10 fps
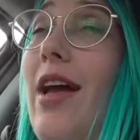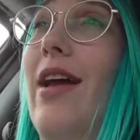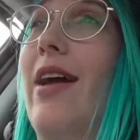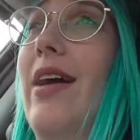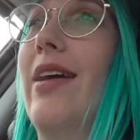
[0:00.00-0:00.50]

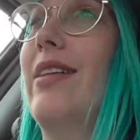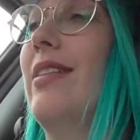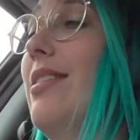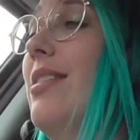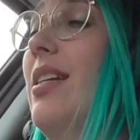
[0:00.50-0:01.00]

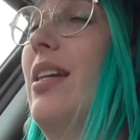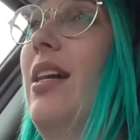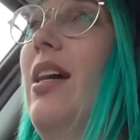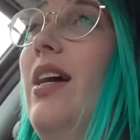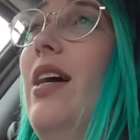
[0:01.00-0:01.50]
and
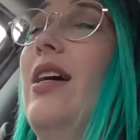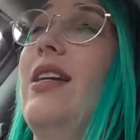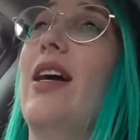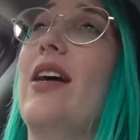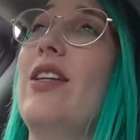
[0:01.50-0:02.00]

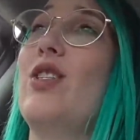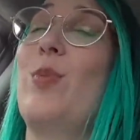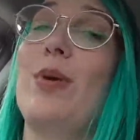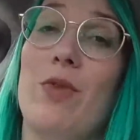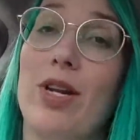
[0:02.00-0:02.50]
yeah, it's
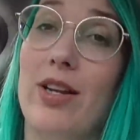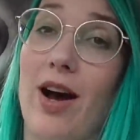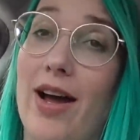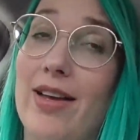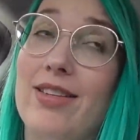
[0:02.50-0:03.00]
been really
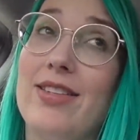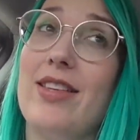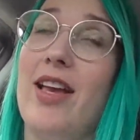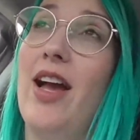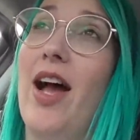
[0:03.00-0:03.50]

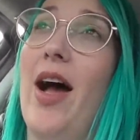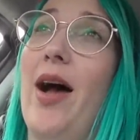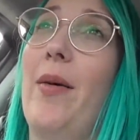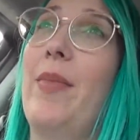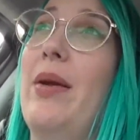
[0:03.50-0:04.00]
nice.
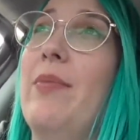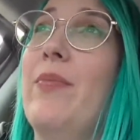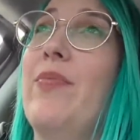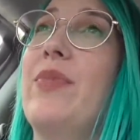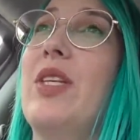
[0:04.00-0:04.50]

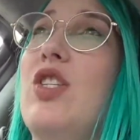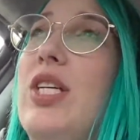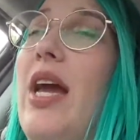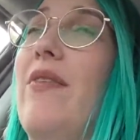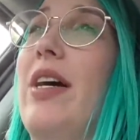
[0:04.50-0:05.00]
And she
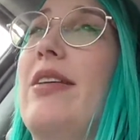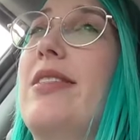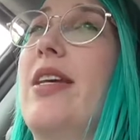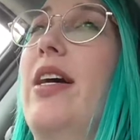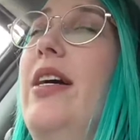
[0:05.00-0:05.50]
gave
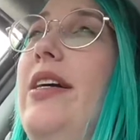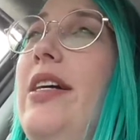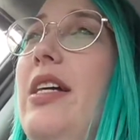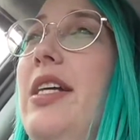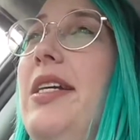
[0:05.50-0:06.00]
us
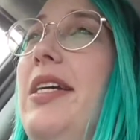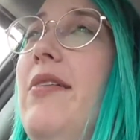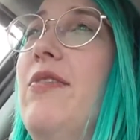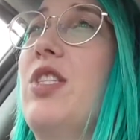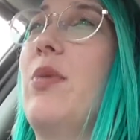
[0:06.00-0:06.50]
a
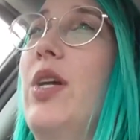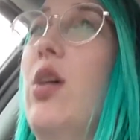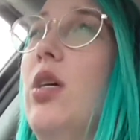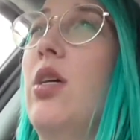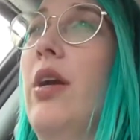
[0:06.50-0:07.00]
gift, so we
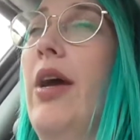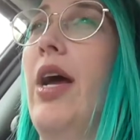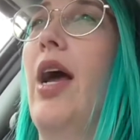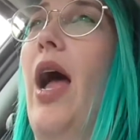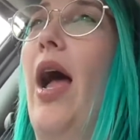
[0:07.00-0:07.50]
got
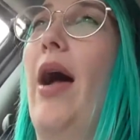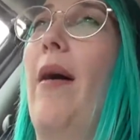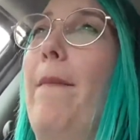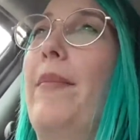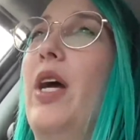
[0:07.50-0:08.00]

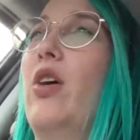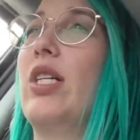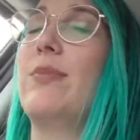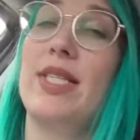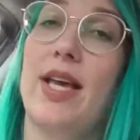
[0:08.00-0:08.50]

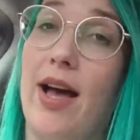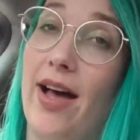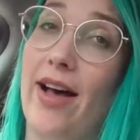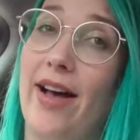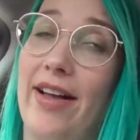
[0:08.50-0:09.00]
Christmas
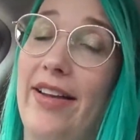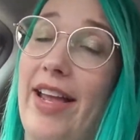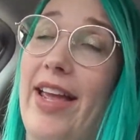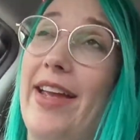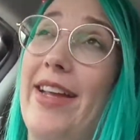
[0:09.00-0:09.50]
card
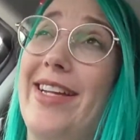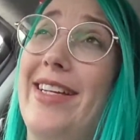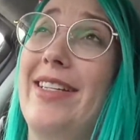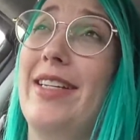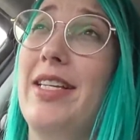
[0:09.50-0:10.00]

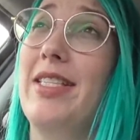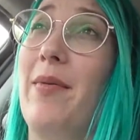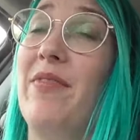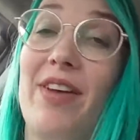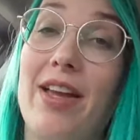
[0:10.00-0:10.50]
and
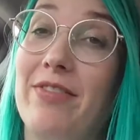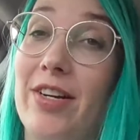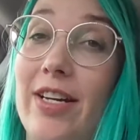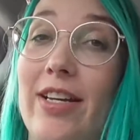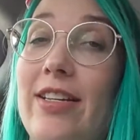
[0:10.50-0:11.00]
some
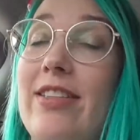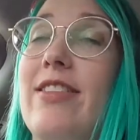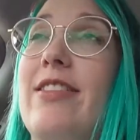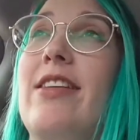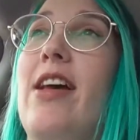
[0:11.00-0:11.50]

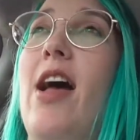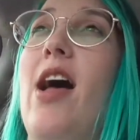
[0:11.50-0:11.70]
favourites